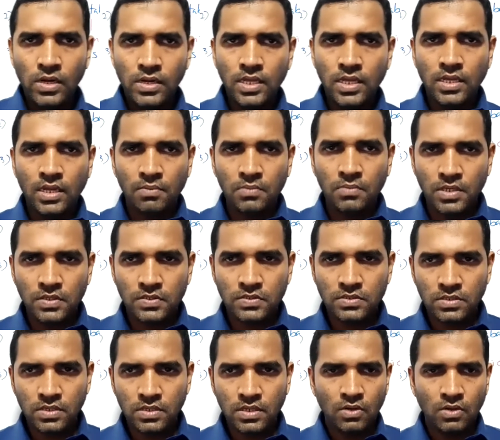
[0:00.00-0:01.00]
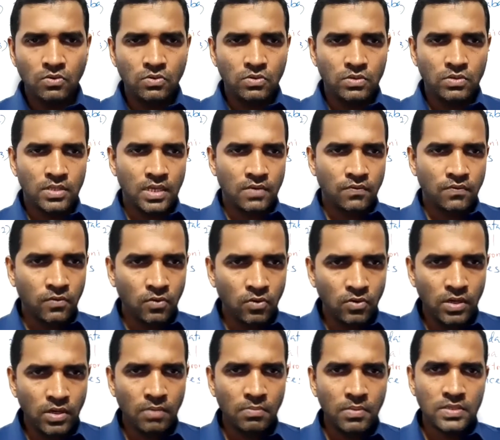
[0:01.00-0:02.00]
database, now that
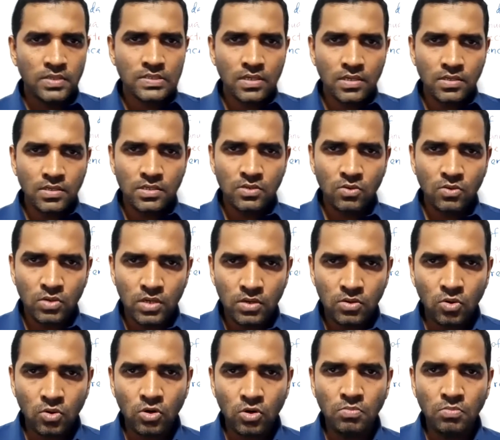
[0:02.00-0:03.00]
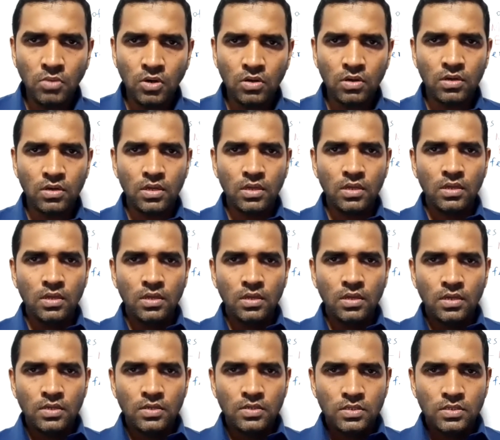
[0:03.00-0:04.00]
phone number is written on a notebook,
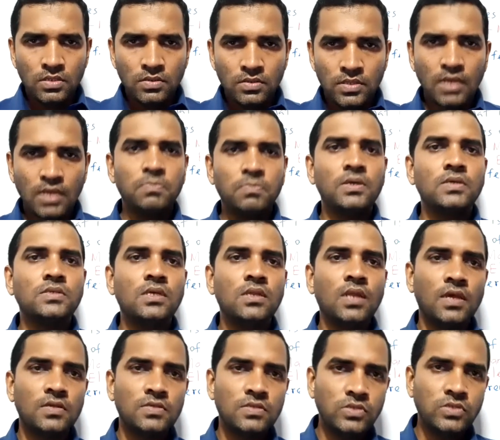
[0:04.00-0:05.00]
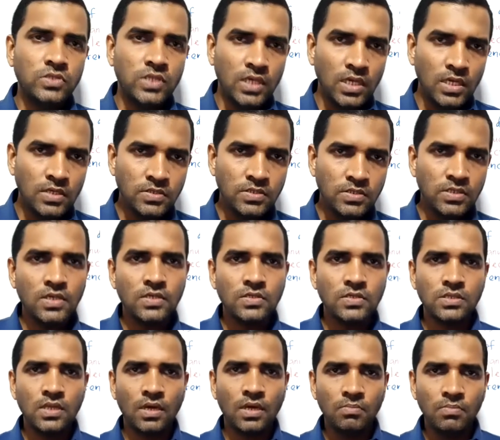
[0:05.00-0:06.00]
that person has changed
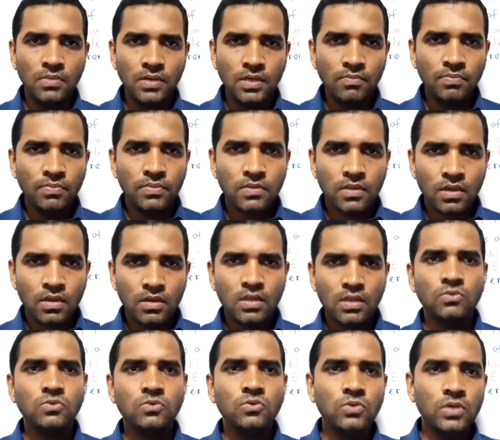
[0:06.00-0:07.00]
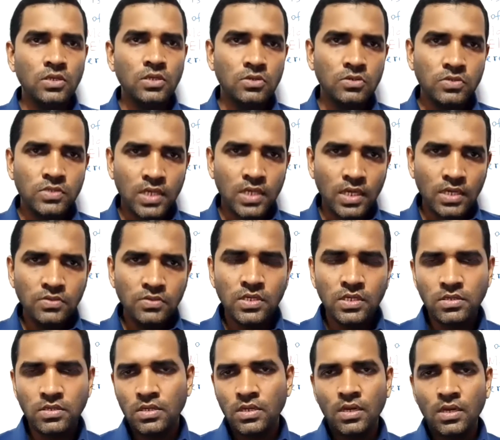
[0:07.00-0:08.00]
his number. Now you need to change
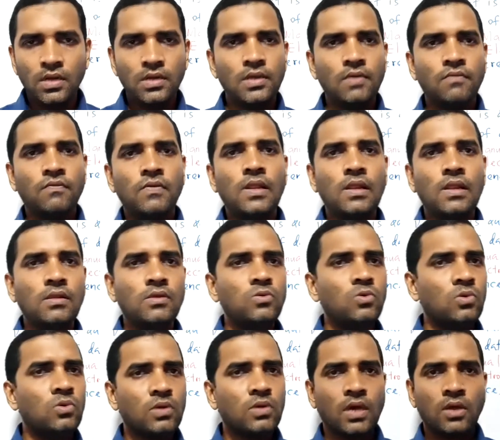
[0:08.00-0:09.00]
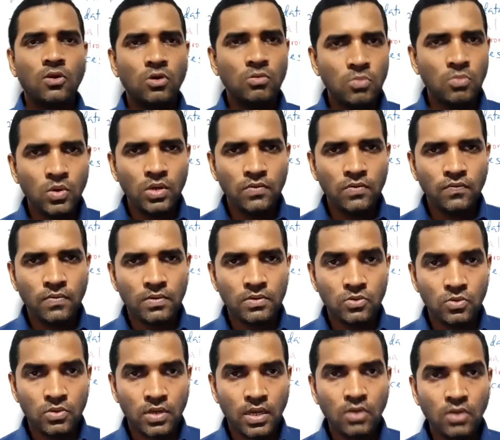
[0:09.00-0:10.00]
it. Definitely you cannot modify,
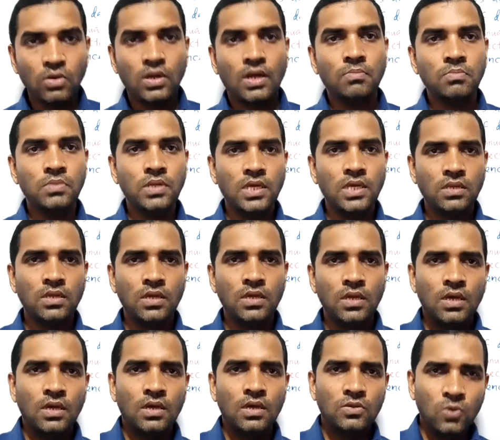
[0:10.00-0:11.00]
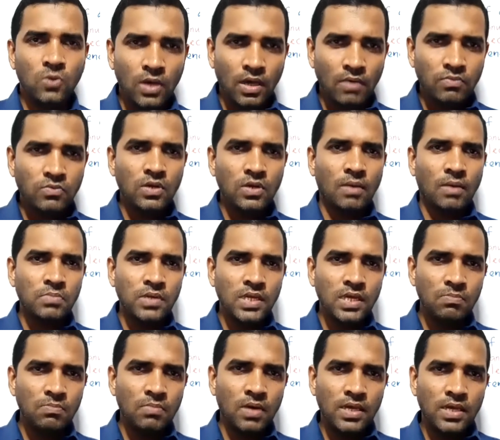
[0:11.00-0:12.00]
you cannot update. You have to
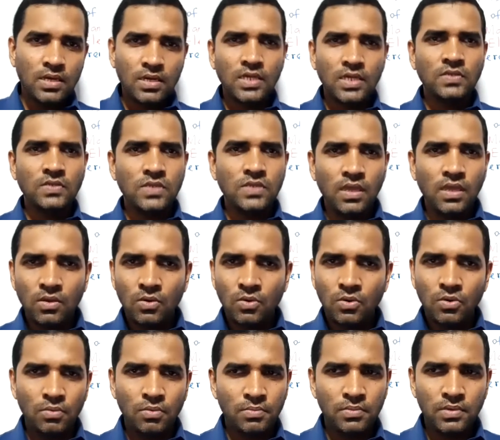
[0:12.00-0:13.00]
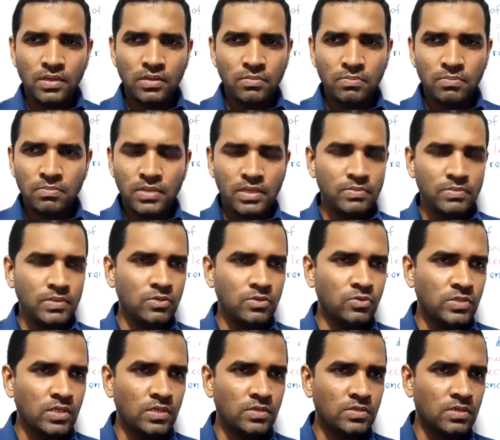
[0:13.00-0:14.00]
update by erasing or maybe
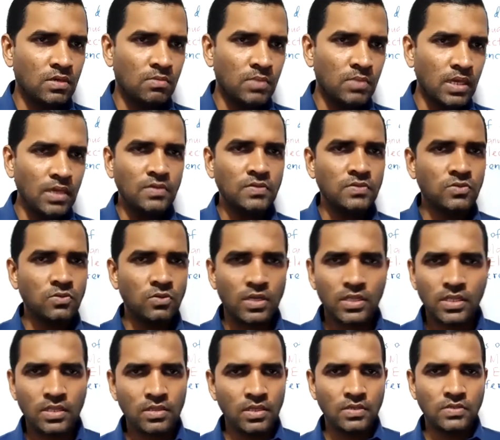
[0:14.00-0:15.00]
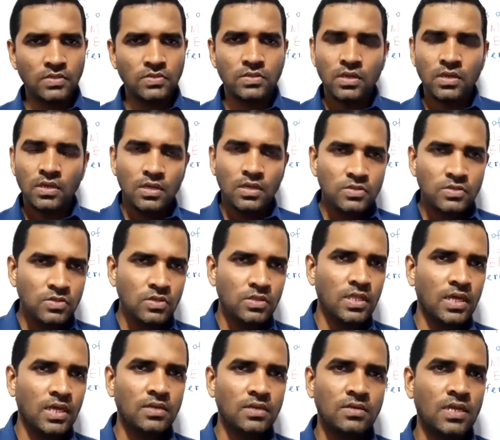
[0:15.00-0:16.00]
using some inks or other things. So
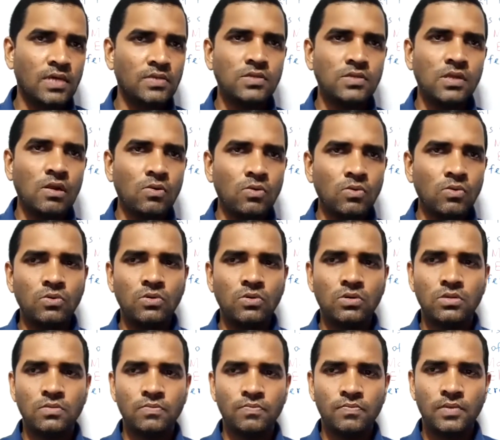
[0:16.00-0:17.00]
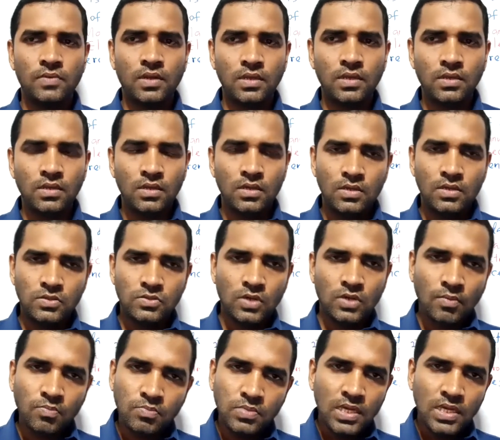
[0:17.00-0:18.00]
that doesn't look good, right? So
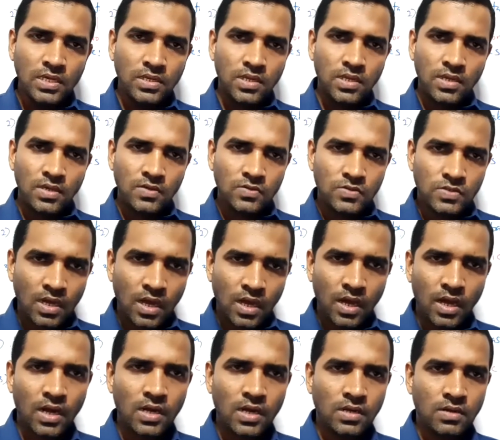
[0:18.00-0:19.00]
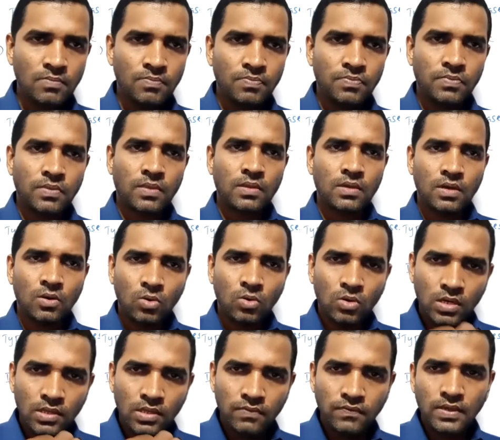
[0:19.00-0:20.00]
updating is hard or
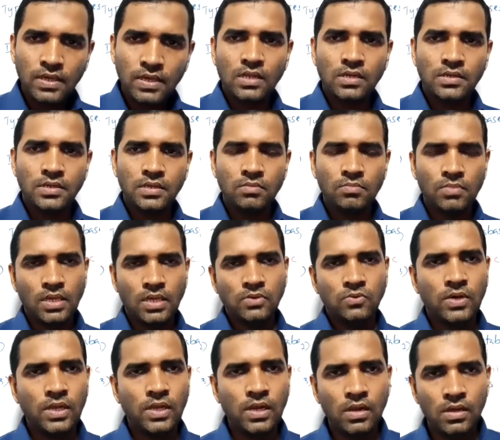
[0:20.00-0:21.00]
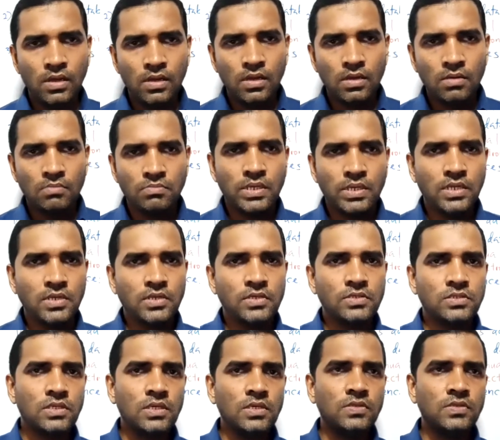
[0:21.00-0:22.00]
difficult in manual, but it
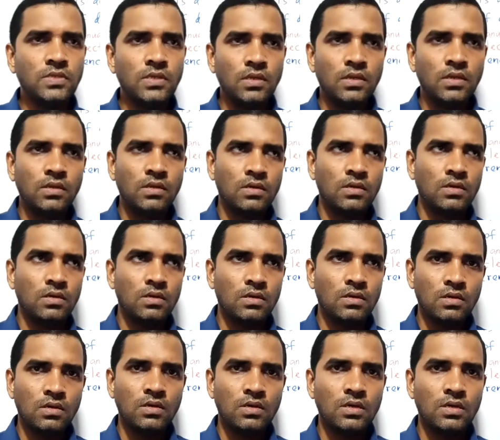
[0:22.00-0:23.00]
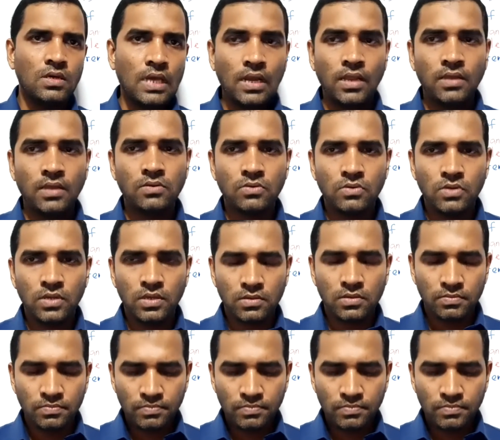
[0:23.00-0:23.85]
is easy in electronic.